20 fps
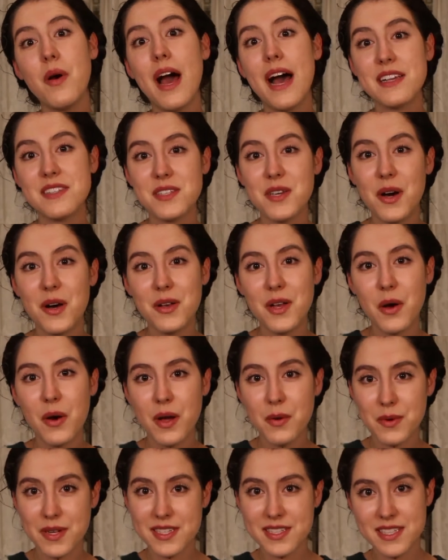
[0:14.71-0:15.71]
as you all know,
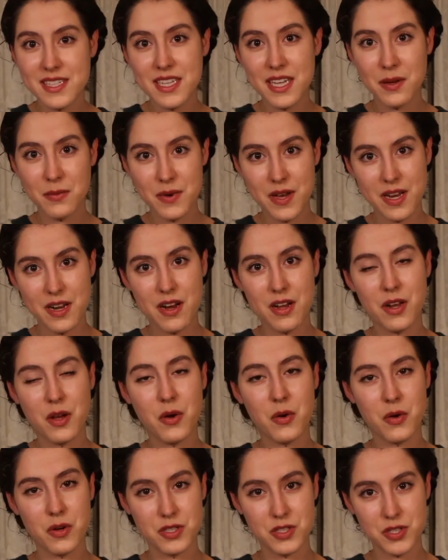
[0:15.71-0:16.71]
I recently went on a
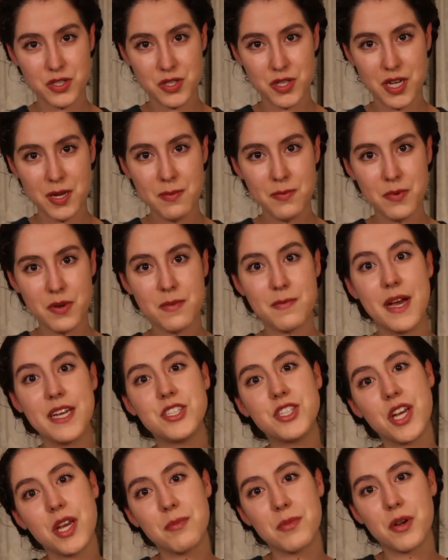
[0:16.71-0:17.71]
chorus trip with my
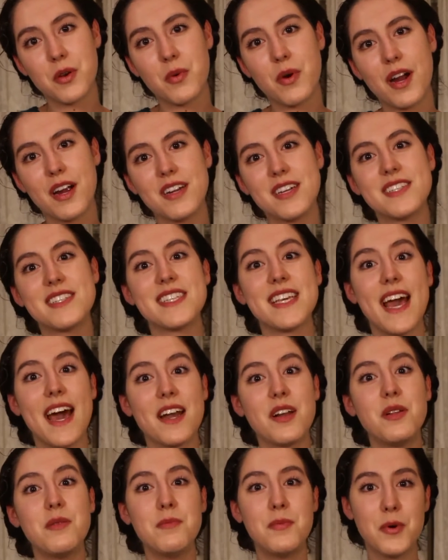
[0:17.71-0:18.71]
chamber choir to
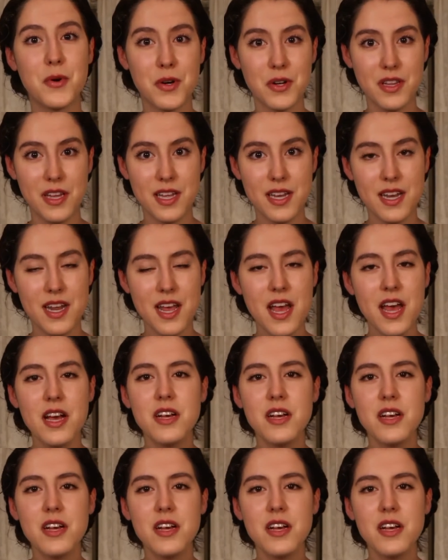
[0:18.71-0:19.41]
Seattle and Portland,